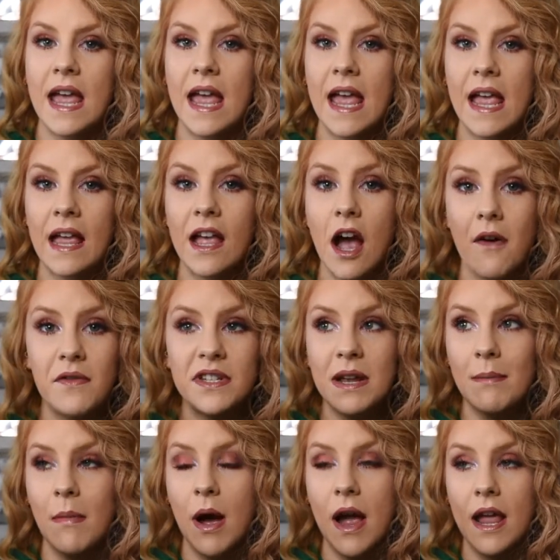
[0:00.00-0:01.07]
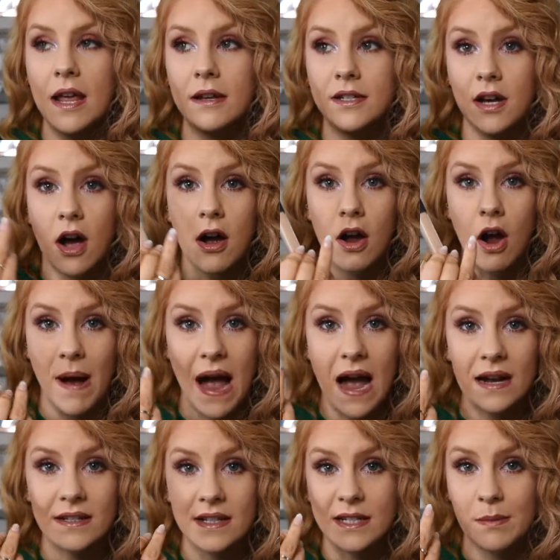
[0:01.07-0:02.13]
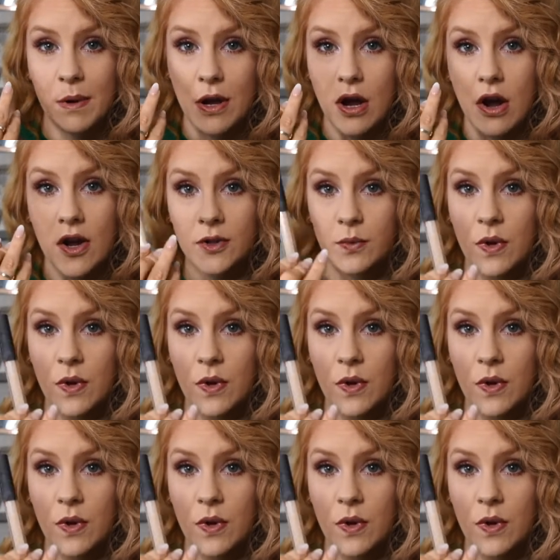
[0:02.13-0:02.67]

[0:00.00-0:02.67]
It covers up my dark bags under my eyes,